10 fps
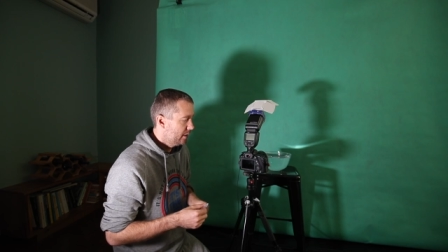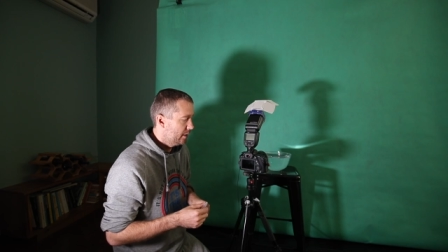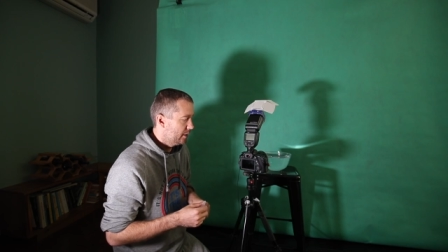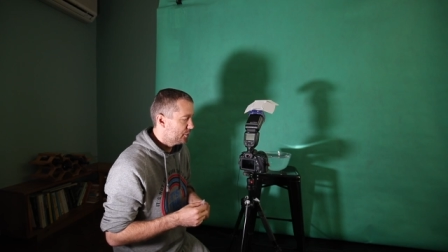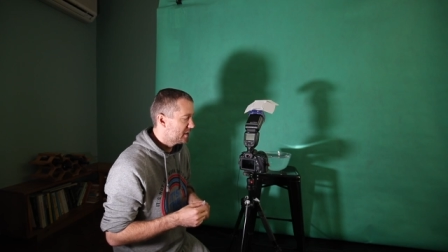
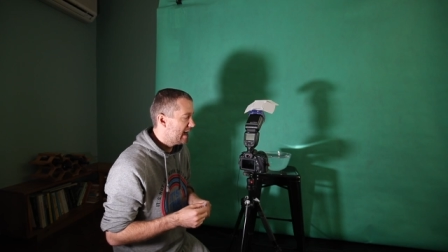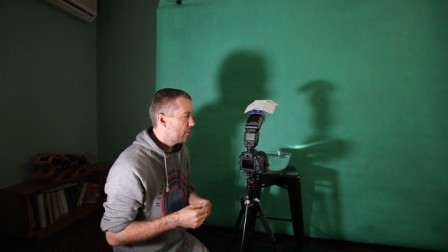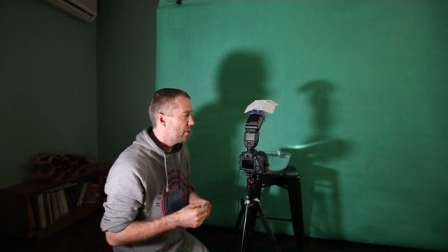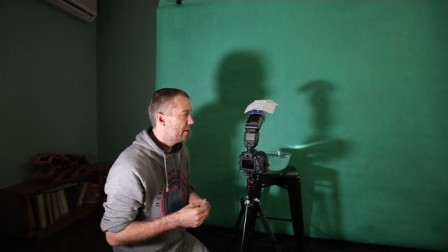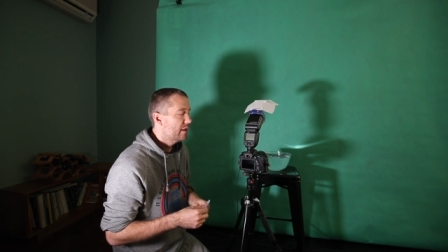uh, to
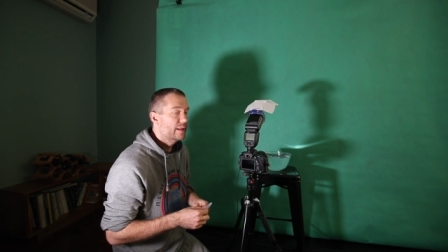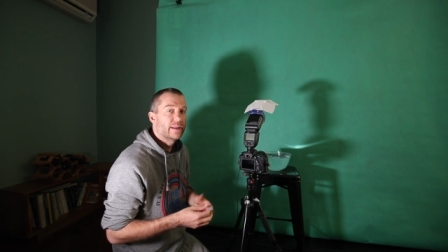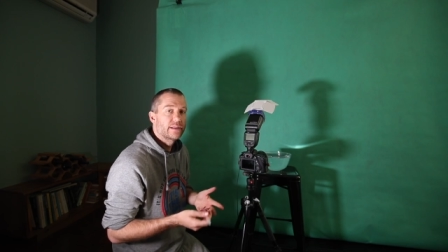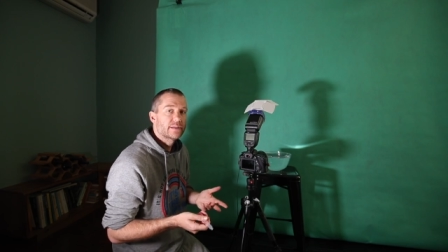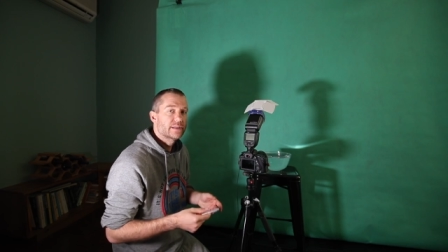start with, and
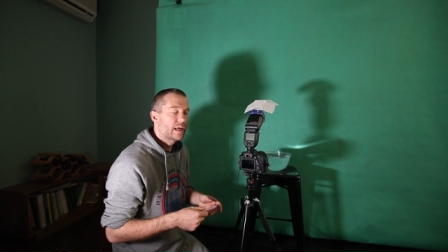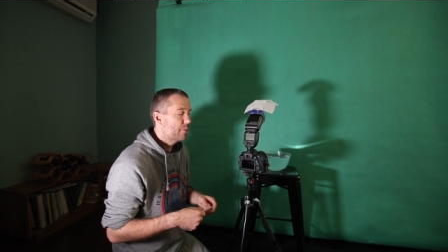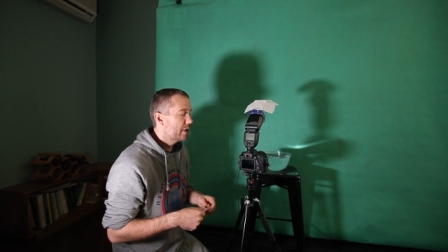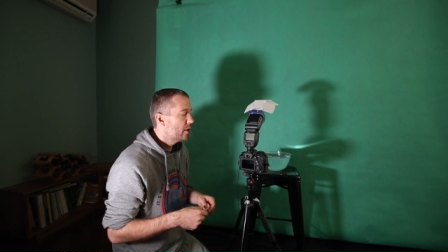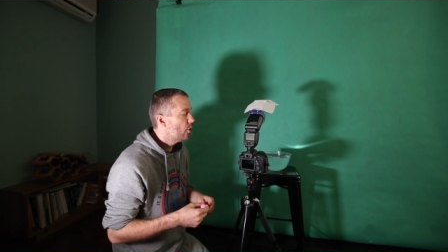then see how
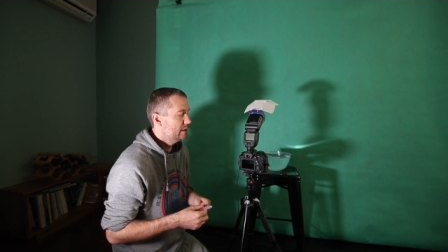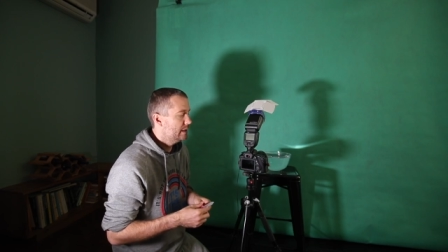we go.